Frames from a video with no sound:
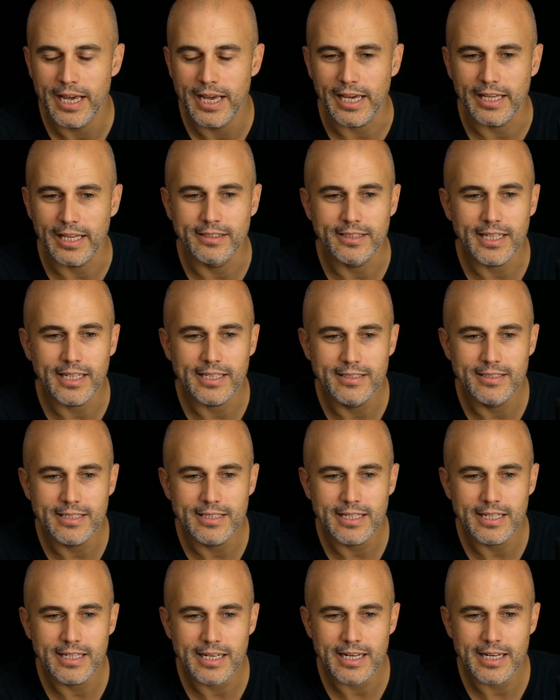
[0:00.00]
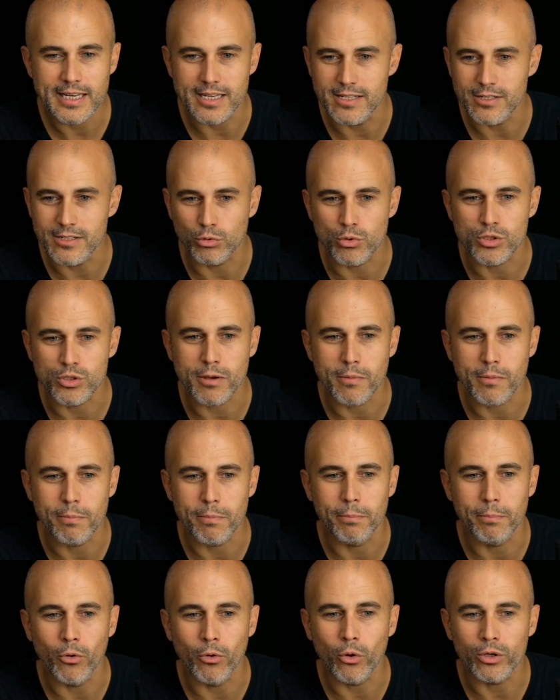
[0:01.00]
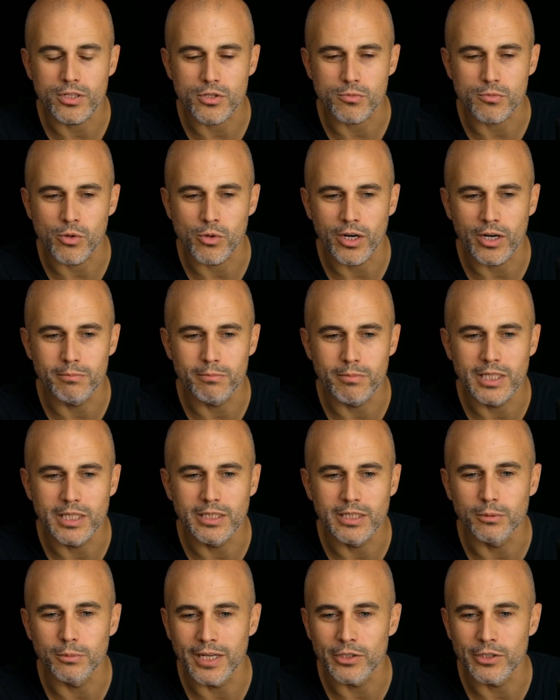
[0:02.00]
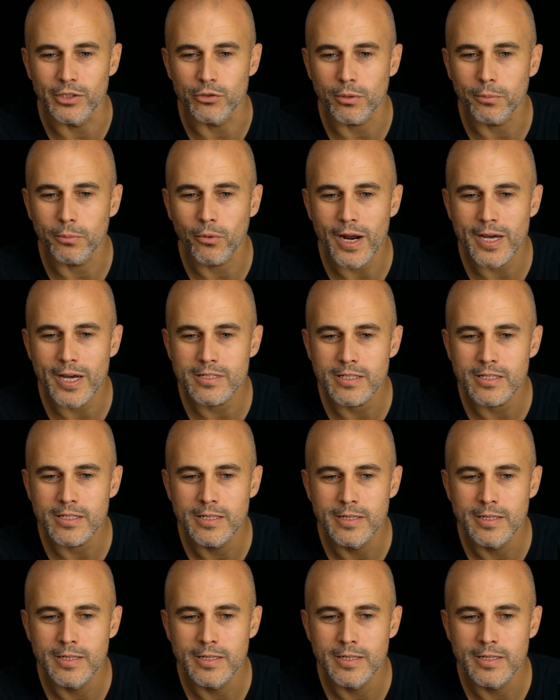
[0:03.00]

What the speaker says: And the idea is to support small and medium enterprise,